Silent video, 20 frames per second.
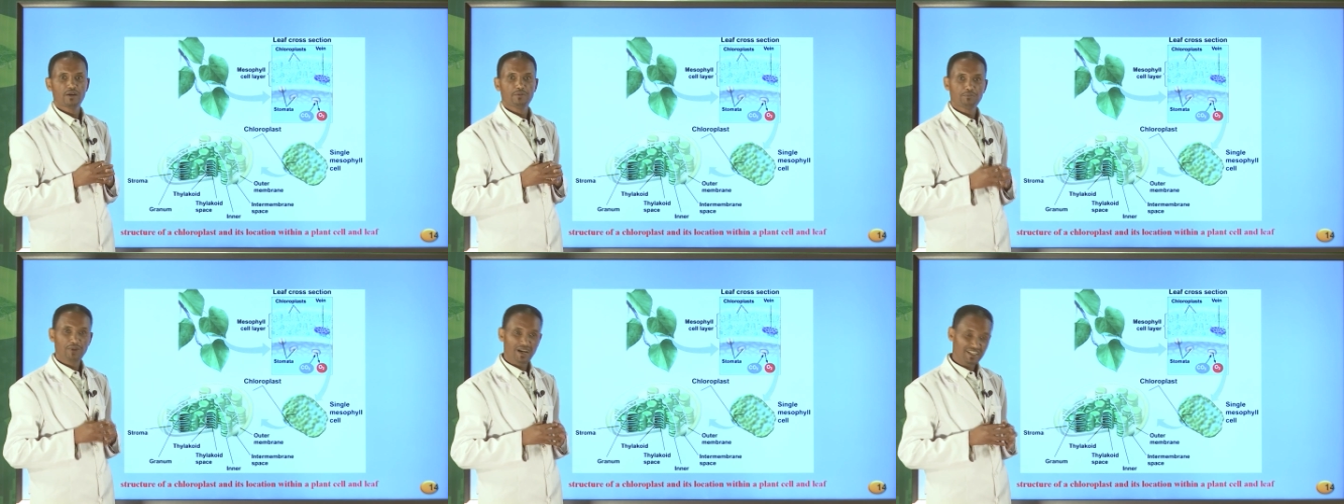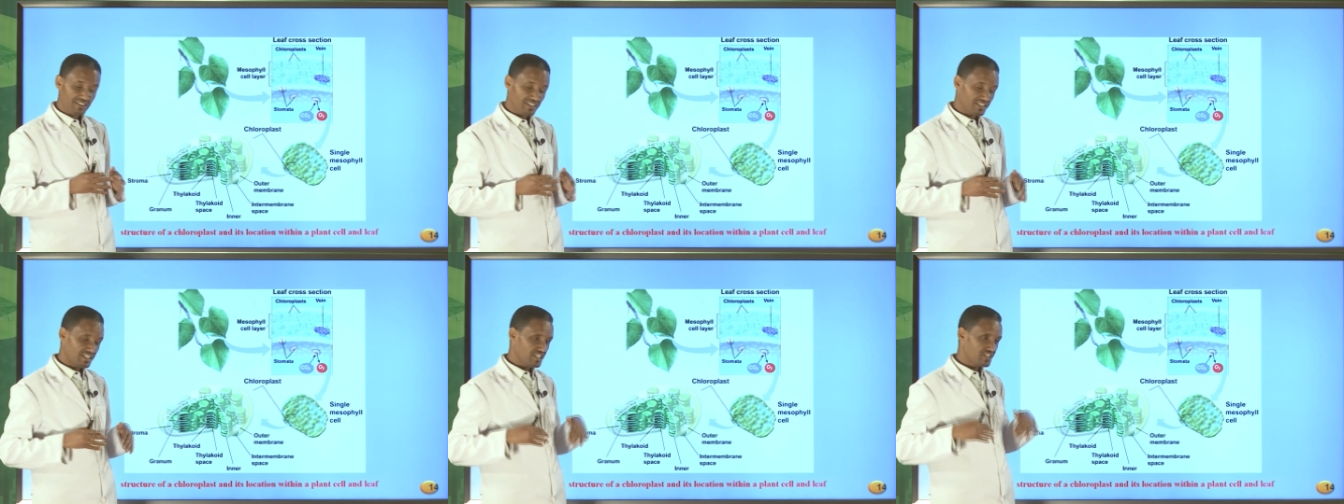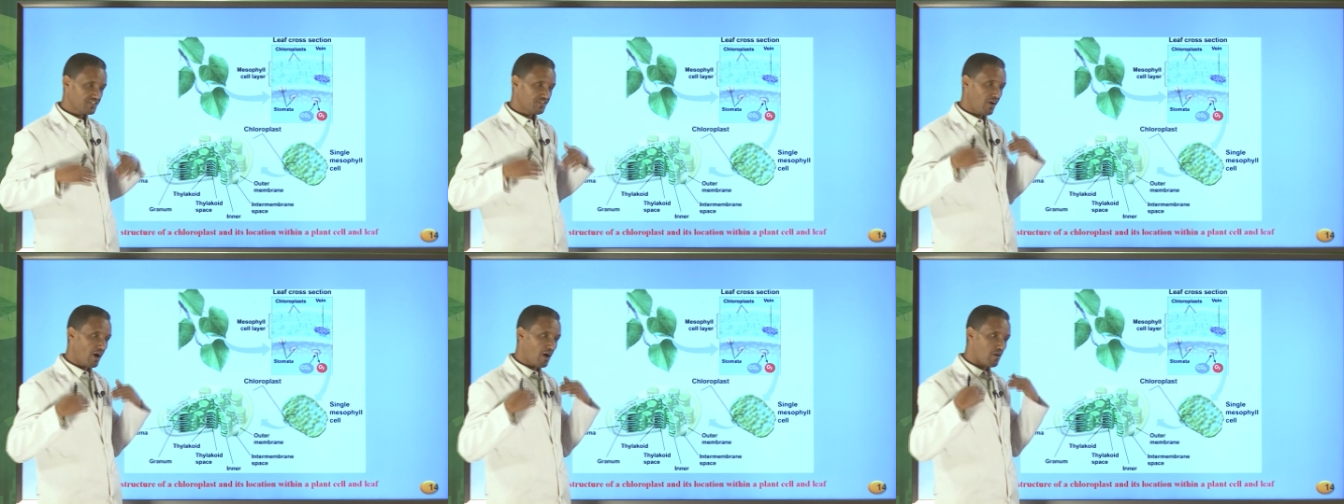but it
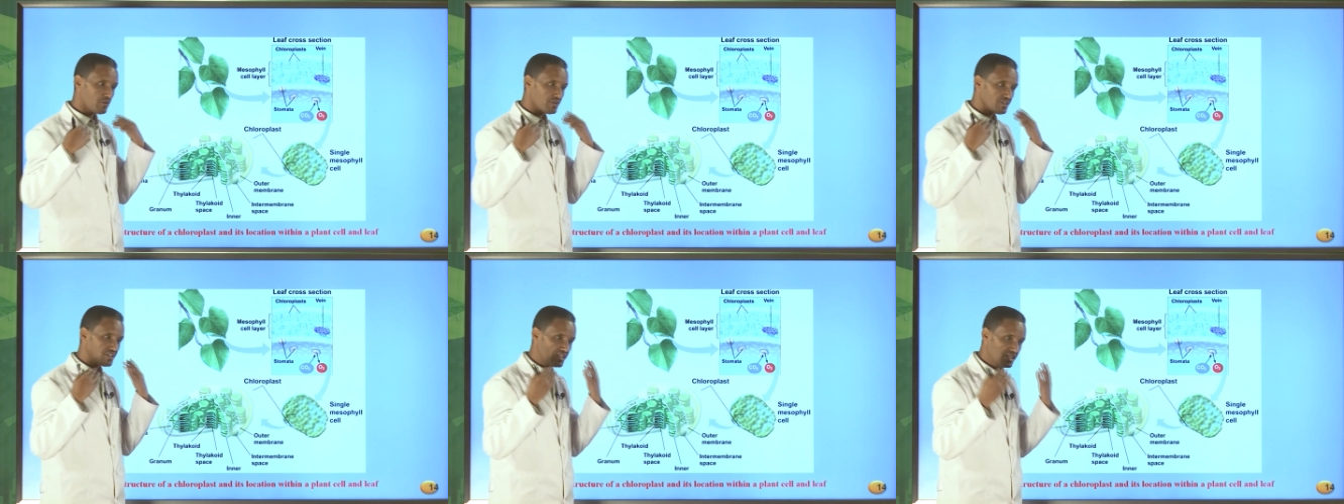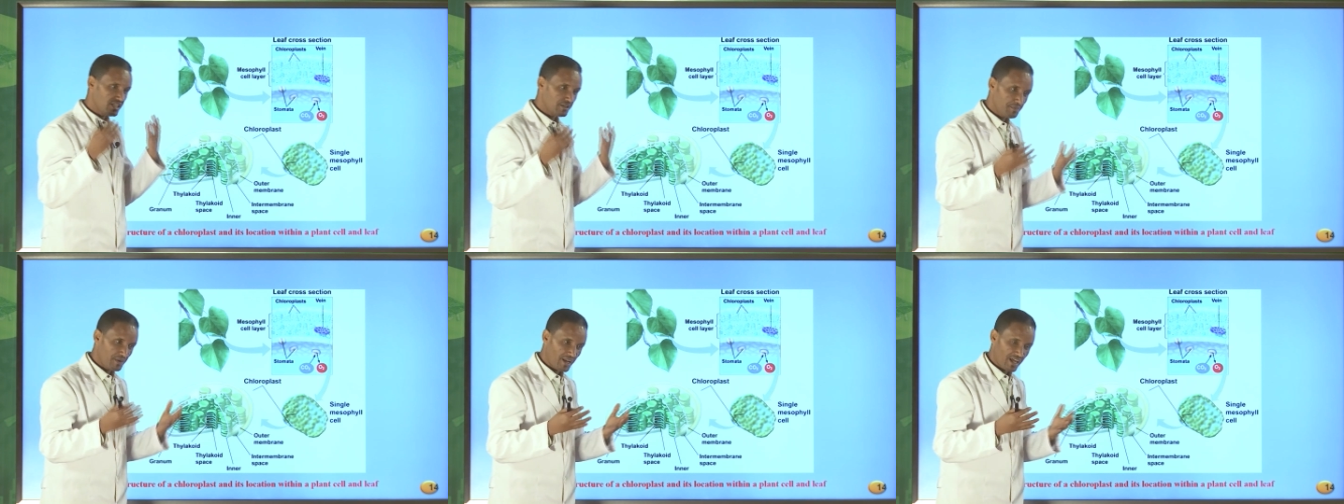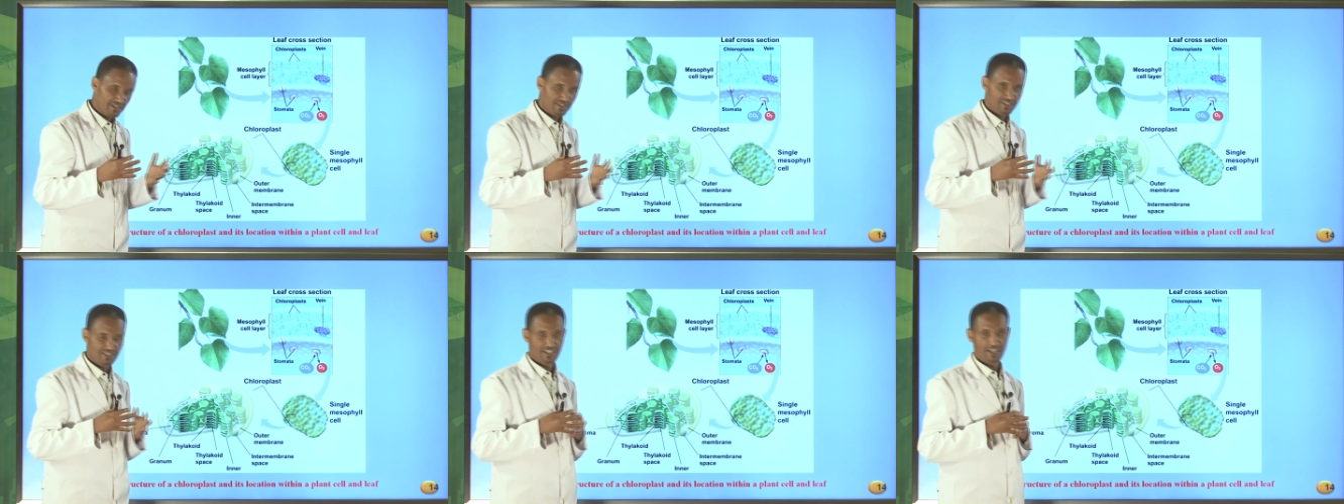is found in
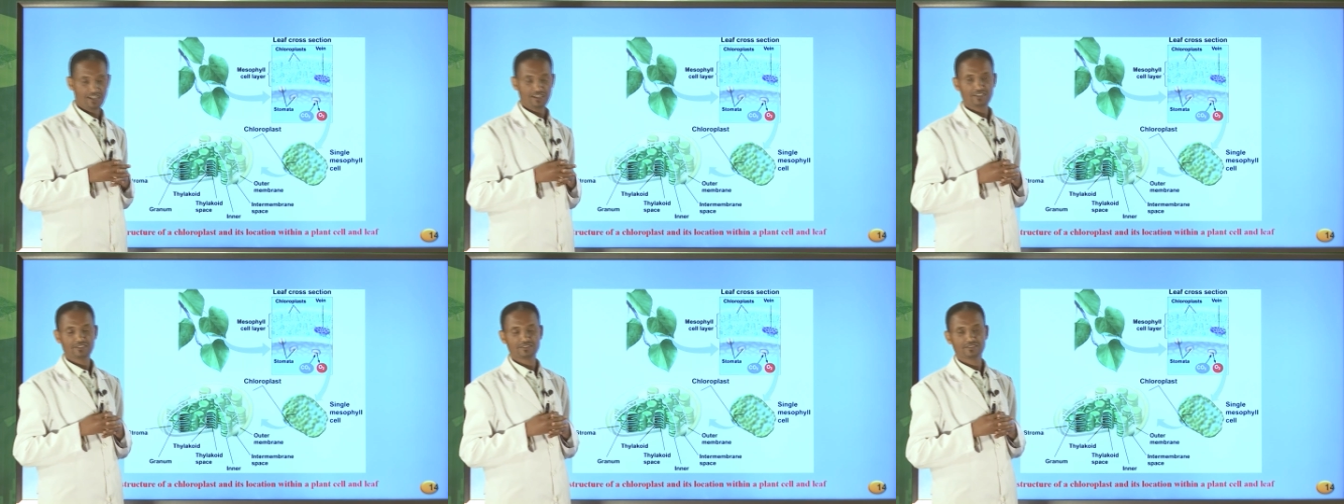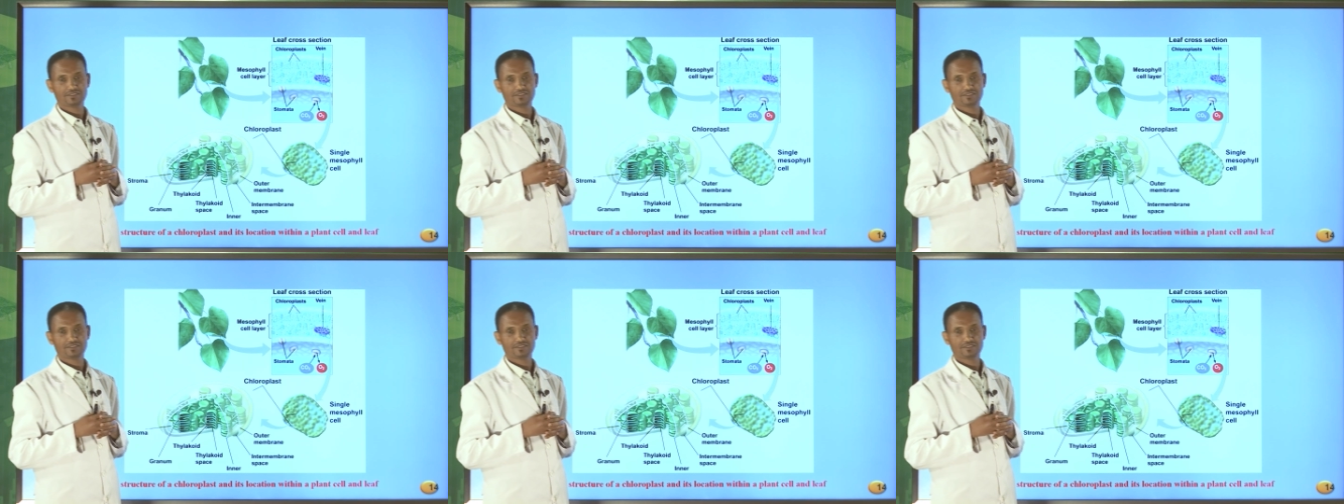plant cell.